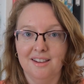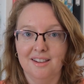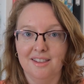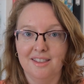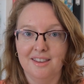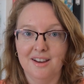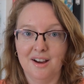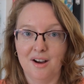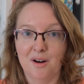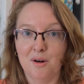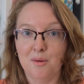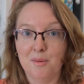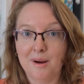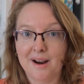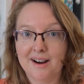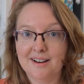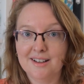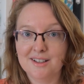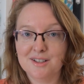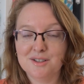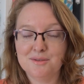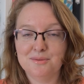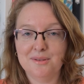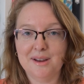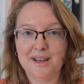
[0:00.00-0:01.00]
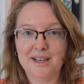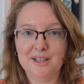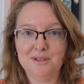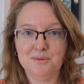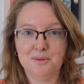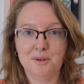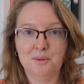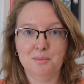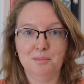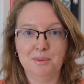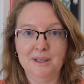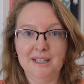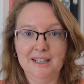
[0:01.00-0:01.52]
the awareness phase
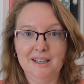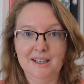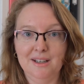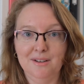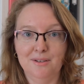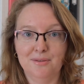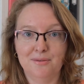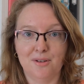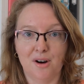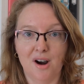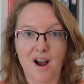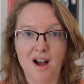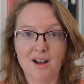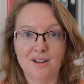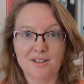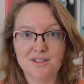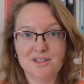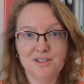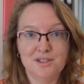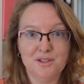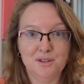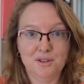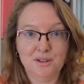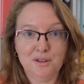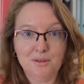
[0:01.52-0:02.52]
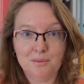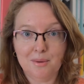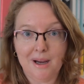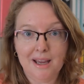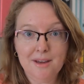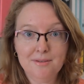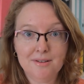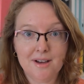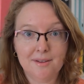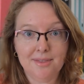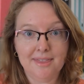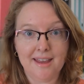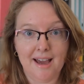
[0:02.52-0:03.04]
would be for us to
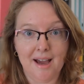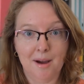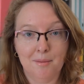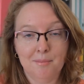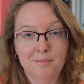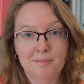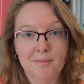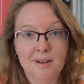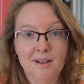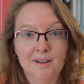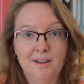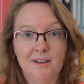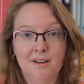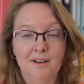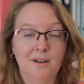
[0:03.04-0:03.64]
wave at them,